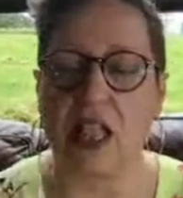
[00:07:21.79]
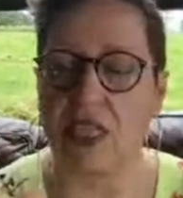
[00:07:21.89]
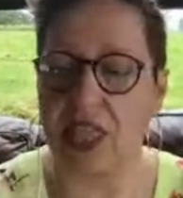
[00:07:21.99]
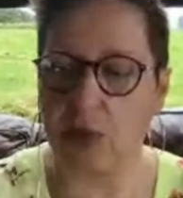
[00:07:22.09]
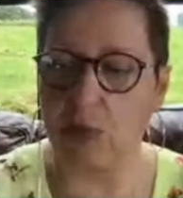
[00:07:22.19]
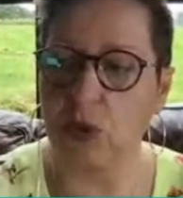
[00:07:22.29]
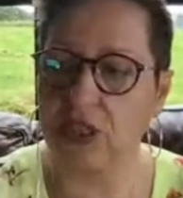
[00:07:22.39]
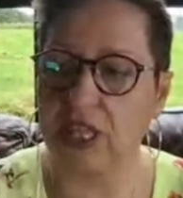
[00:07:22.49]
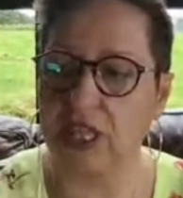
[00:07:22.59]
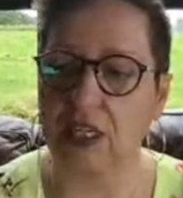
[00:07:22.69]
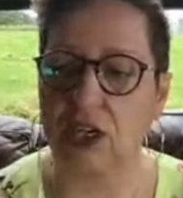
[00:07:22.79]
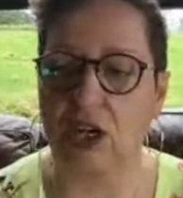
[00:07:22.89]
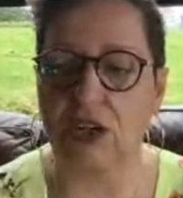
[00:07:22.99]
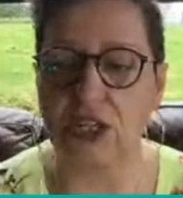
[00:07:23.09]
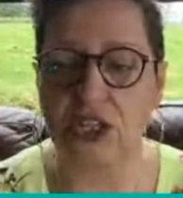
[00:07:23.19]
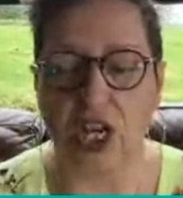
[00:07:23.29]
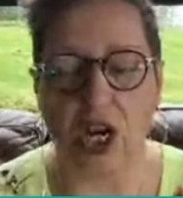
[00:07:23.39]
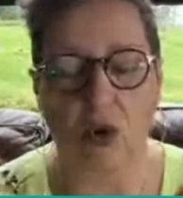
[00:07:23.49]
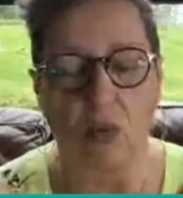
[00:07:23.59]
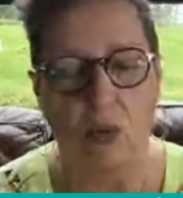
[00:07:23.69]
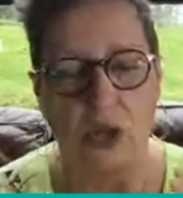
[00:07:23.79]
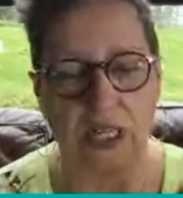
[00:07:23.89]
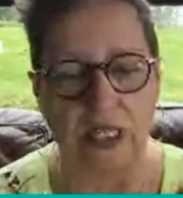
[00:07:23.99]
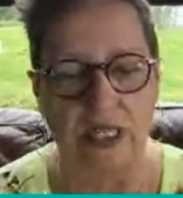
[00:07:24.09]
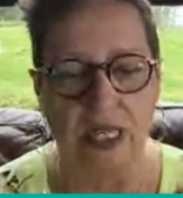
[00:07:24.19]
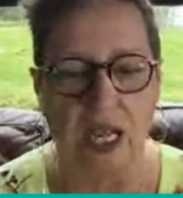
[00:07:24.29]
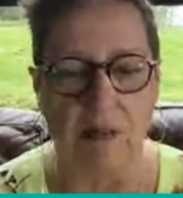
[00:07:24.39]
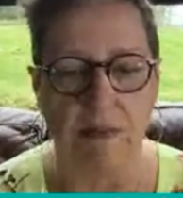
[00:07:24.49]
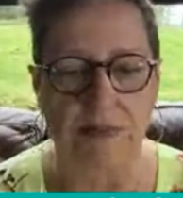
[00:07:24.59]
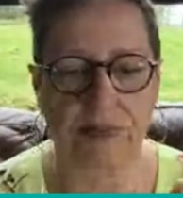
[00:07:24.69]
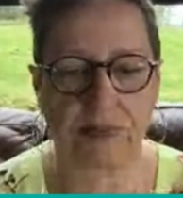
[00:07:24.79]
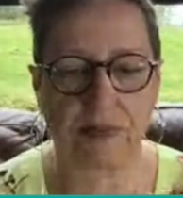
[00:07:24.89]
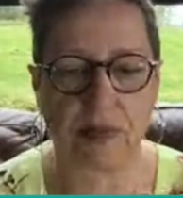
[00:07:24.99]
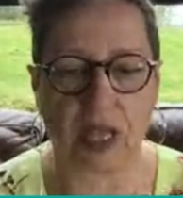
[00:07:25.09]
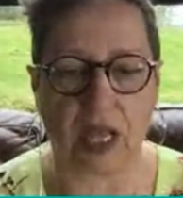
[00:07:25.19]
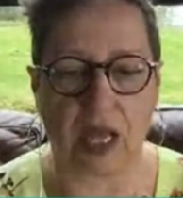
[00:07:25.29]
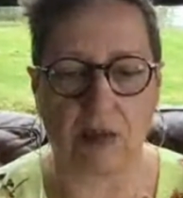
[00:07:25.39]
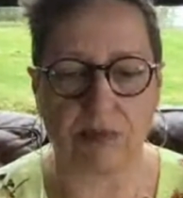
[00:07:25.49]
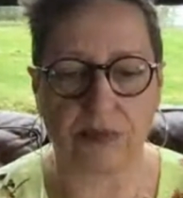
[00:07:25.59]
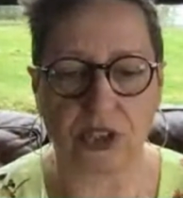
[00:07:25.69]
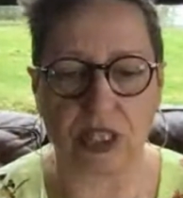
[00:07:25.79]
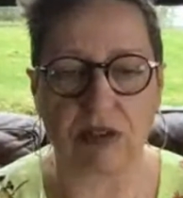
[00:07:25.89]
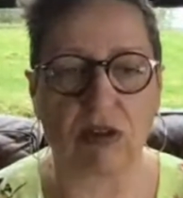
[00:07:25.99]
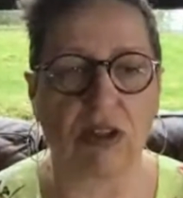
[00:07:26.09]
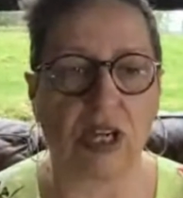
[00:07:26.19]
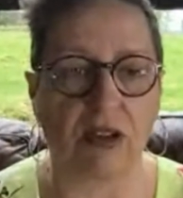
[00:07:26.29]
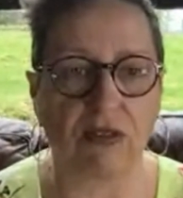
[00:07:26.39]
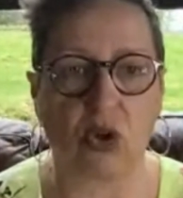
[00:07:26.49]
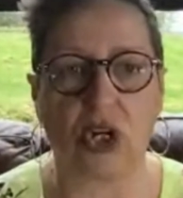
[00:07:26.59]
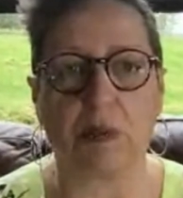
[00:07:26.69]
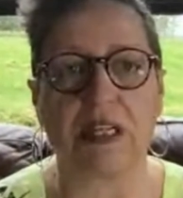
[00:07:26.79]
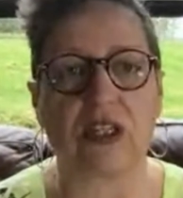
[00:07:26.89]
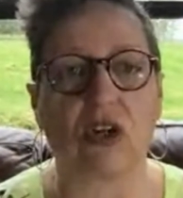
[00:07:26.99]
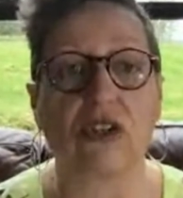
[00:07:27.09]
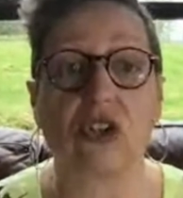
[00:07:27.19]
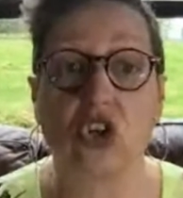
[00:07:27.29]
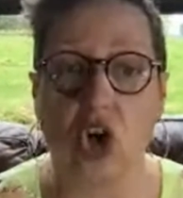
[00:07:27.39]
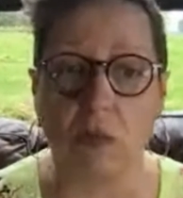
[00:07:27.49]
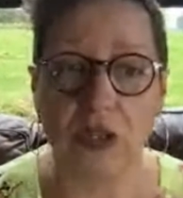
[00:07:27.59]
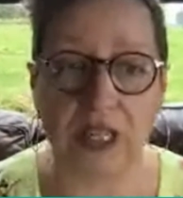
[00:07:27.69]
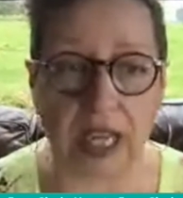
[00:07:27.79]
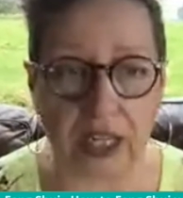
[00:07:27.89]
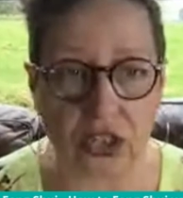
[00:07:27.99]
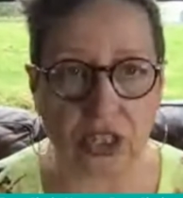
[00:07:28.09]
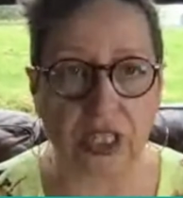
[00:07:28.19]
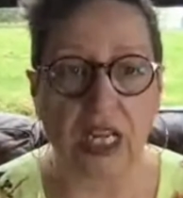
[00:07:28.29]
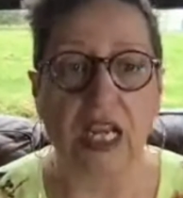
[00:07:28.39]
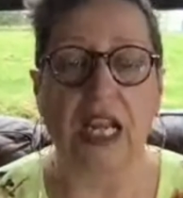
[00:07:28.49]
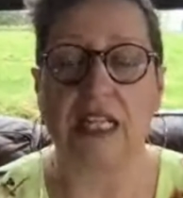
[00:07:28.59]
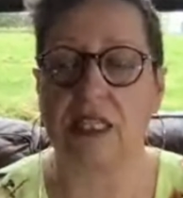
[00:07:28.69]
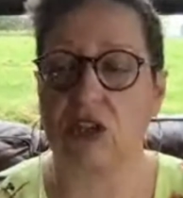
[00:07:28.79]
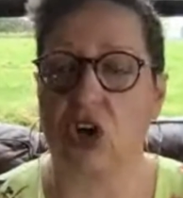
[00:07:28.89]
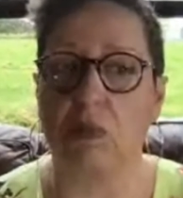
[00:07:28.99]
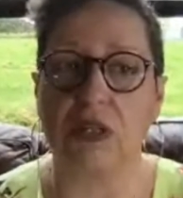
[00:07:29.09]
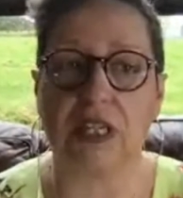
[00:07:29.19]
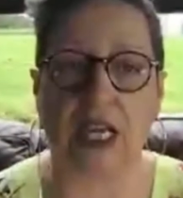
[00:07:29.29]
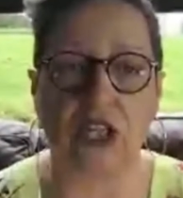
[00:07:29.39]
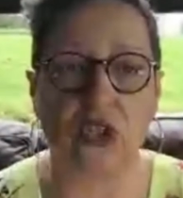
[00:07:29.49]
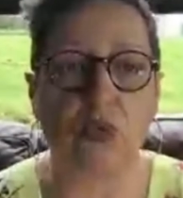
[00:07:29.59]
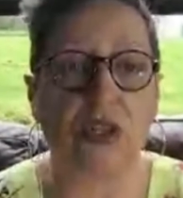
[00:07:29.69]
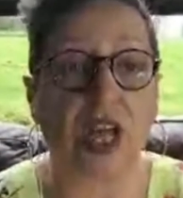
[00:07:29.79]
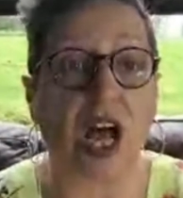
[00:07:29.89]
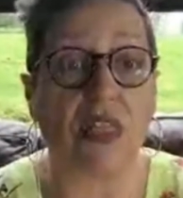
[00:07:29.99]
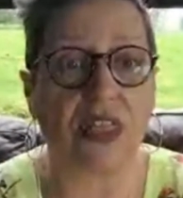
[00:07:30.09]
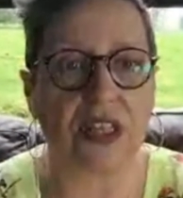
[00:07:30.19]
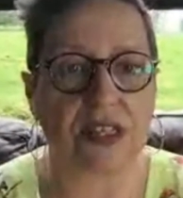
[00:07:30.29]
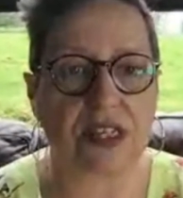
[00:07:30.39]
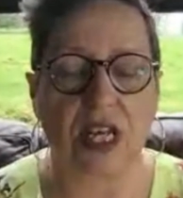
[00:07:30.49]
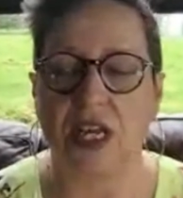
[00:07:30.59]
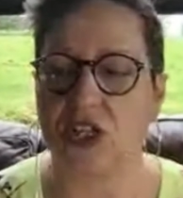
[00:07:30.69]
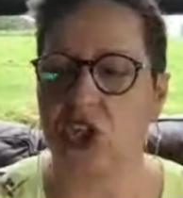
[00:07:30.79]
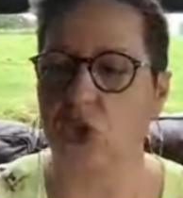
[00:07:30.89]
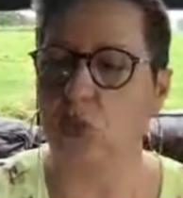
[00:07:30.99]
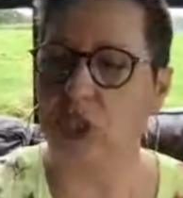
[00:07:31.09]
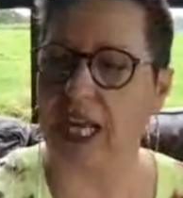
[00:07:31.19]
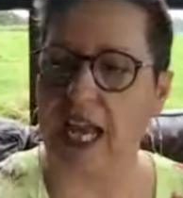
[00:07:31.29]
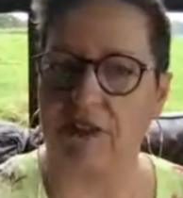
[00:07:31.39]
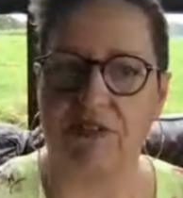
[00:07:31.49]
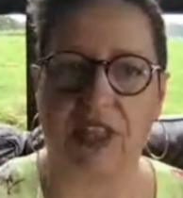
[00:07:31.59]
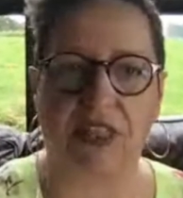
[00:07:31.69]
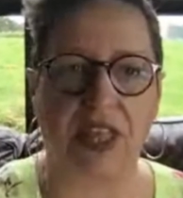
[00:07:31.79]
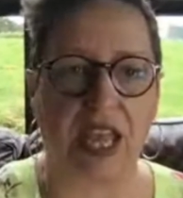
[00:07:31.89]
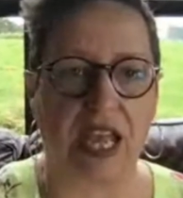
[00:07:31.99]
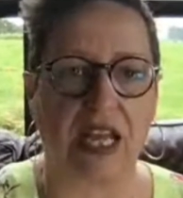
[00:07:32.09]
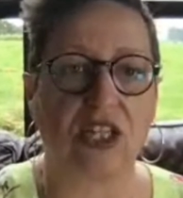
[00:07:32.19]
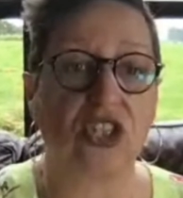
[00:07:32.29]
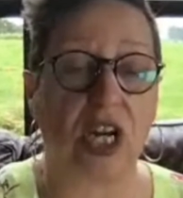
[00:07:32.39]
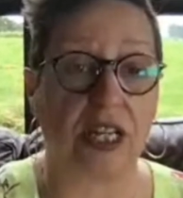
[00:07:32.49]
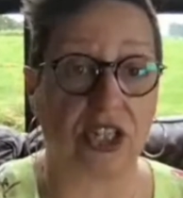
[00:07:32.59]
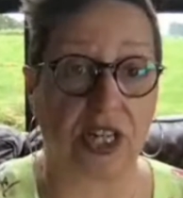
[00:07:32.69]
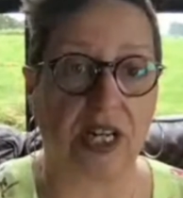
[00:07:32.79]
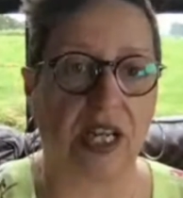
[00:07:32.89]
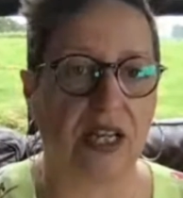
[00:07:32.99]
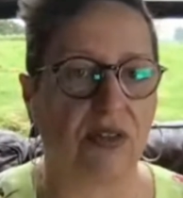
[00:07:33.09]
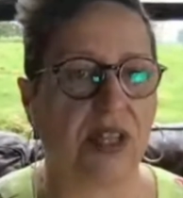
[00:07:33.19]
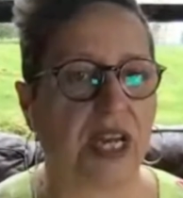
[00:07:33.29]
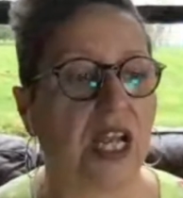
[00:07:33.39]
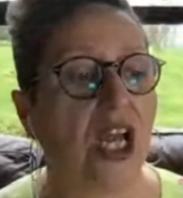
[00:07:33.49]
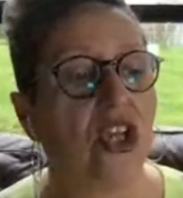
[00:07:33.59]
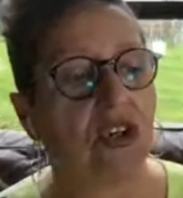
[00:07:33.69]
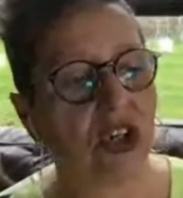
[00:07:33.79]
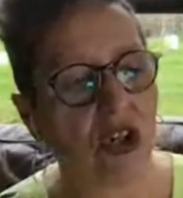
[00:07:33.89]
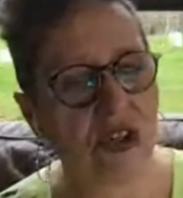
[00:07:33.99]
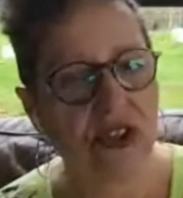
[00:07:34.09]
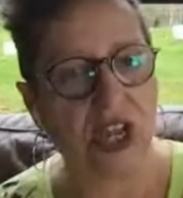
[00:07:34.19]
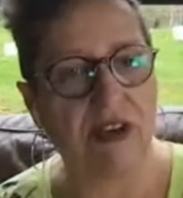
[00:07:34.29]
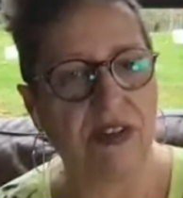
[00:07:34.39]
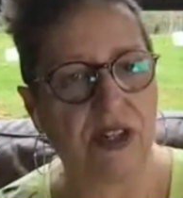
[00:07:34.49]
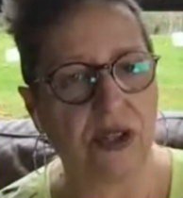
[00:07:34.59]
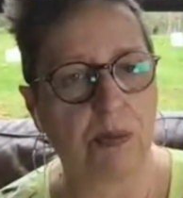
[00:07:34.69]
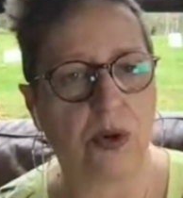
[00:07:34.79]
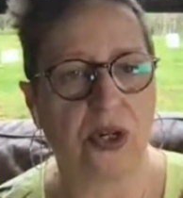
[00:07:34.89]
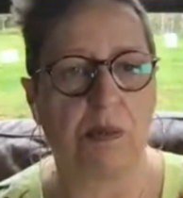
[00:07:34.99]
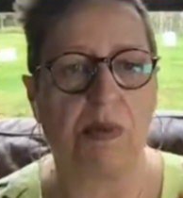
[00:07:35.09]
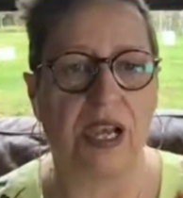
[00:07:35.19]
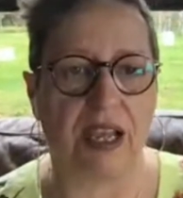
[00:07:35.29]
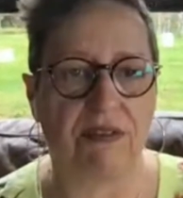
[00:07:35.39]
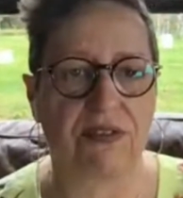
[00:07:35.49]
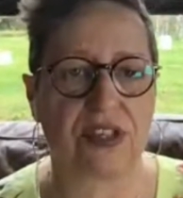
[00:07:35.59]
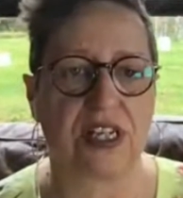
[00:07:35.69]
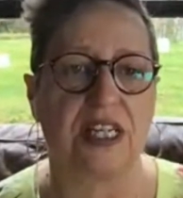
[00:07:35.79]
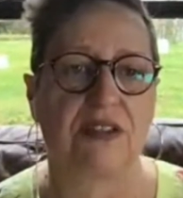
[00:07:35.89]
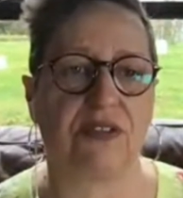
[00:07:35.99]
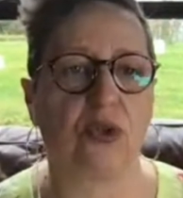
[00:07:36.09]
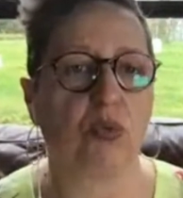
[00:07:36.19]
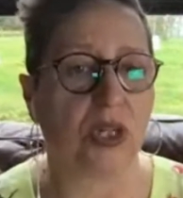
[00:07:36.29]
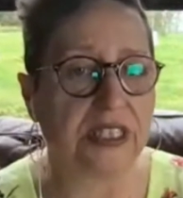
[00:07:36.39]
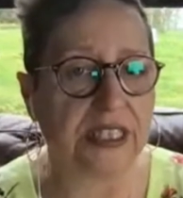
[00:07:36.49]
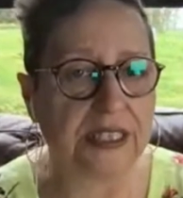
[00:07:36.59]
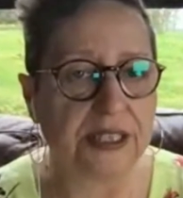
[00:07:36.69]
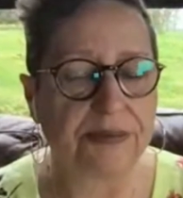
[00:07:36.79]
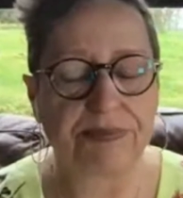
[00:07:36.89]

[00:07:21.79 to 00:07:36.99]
That would then encourage what is... Um, Um, generally called the love corner, but it's also communication. It's the communication with others. So you would have that there and try to shed a light on that. You can also have it on the bottom left side if you want it